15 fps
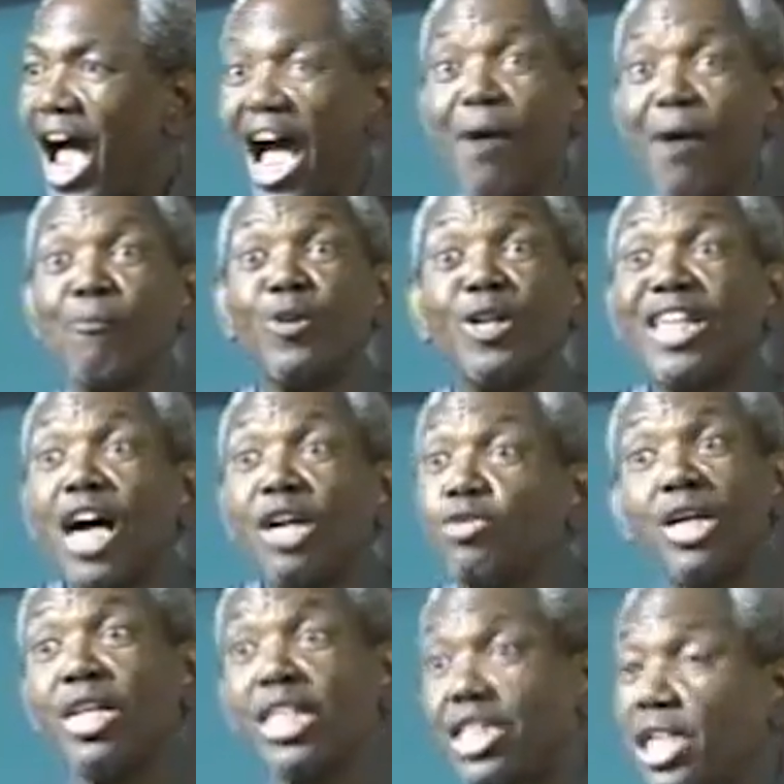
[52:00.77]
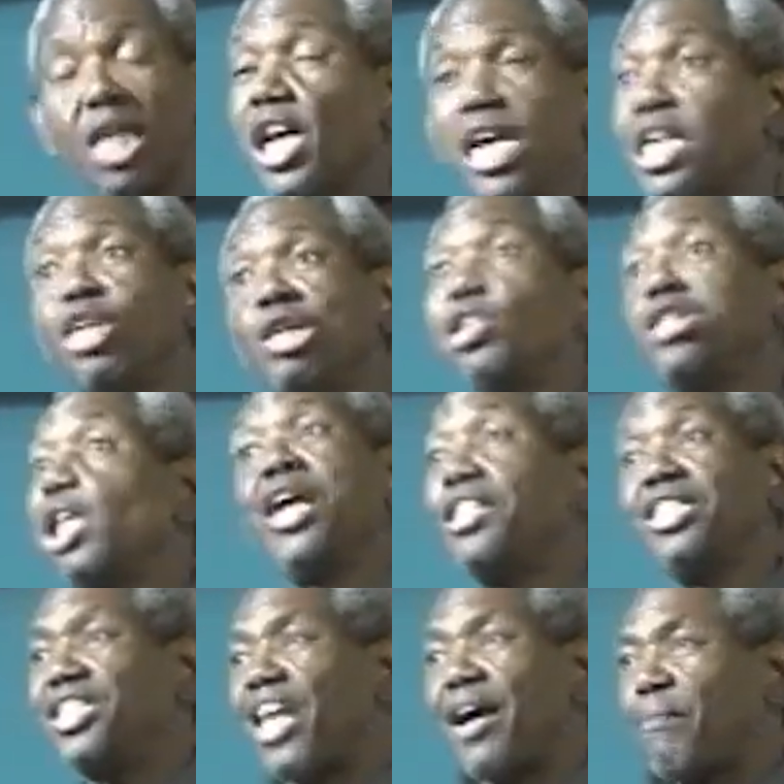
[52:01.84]
I'm without anything. He realized
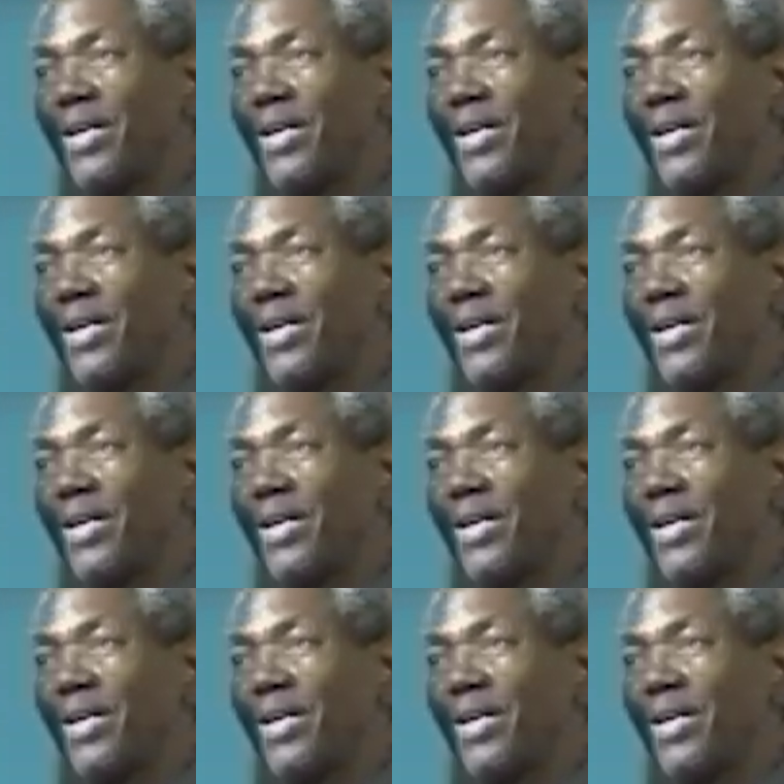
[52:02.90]
this and